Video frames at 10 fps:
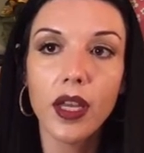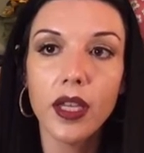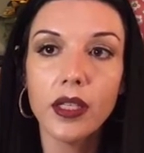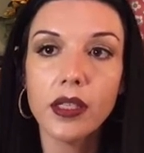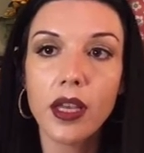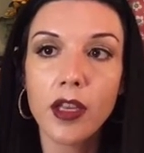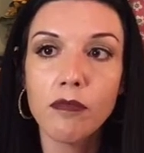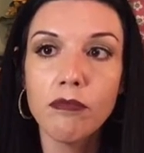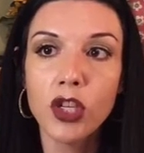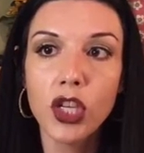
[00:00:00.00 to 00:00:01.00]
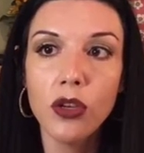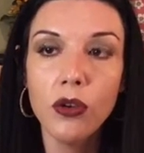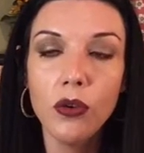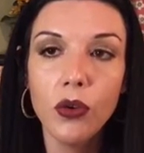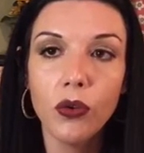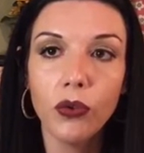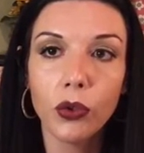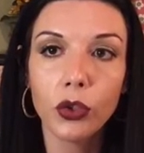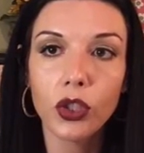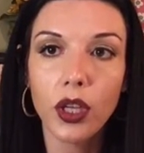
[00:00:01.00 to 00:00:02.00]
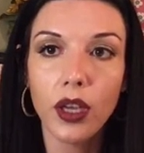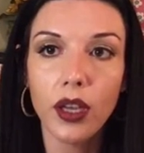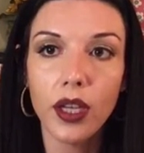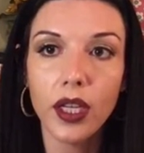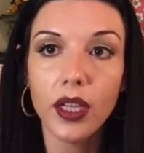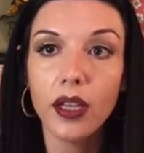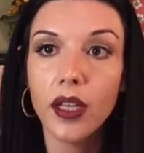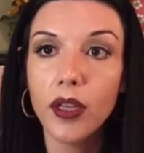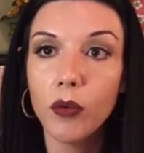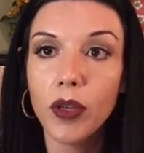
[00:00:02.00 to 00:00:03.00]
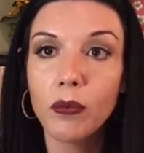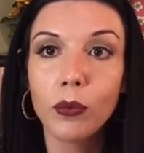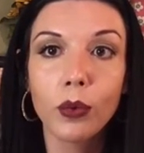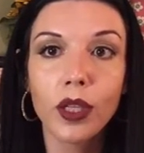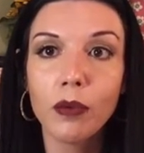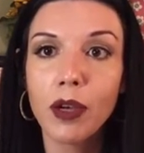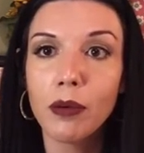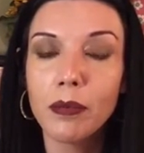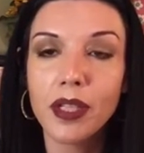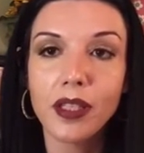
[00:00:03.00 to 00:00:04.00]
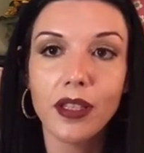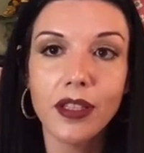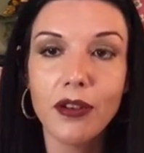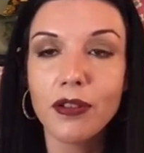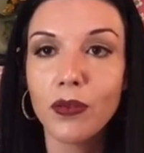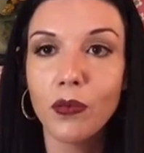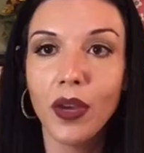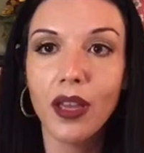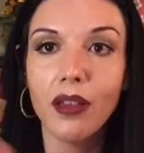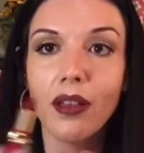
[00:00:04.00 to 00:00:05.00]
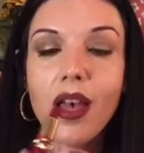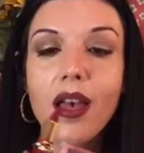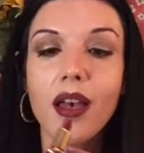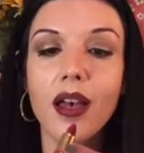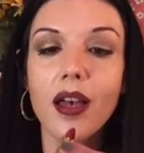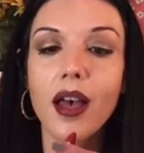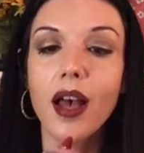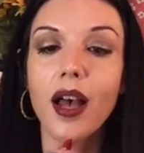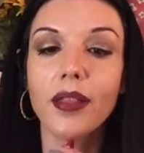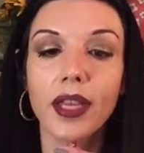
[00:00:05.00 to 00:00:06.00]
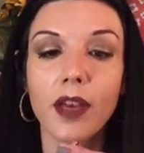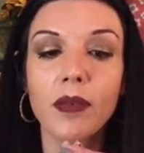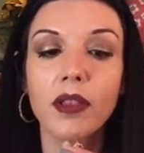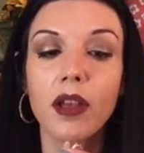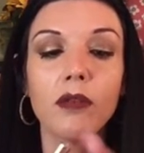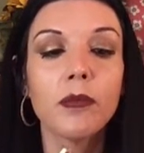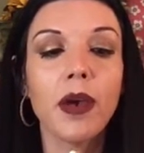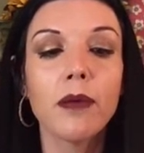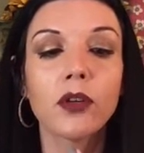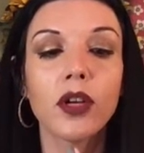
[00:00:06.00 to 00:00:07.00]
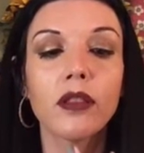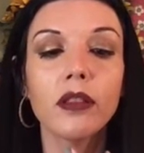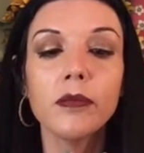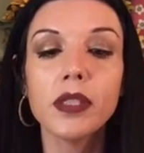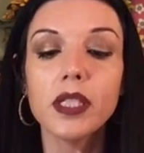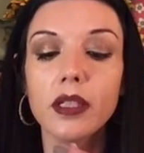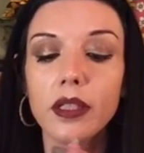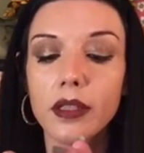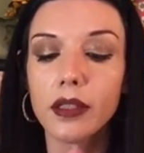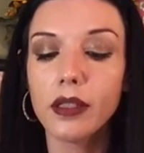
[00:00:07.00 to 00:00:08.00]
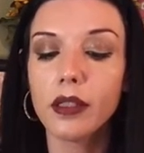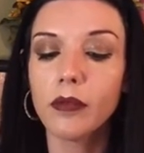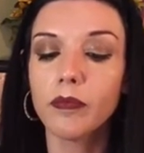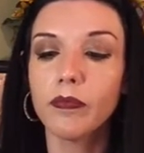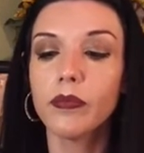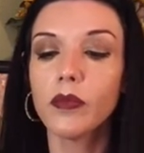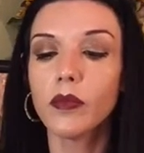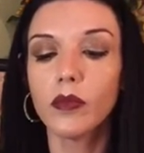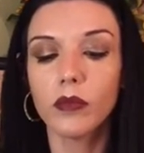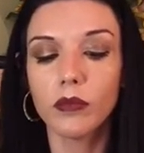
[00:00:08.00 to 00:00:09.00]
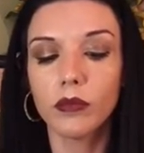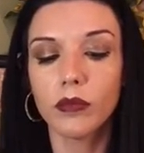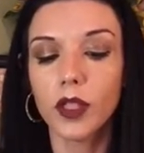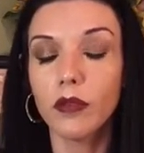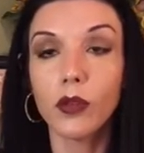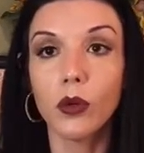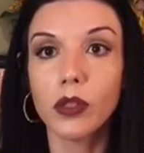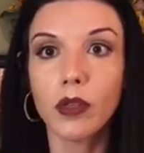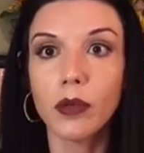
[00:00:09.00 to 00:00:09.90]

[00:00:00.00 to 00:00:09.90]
It is a beautiful shade, and it went really well with my skin tone as well. I think I'm in love with Pat McGrath lipsticks. Of course,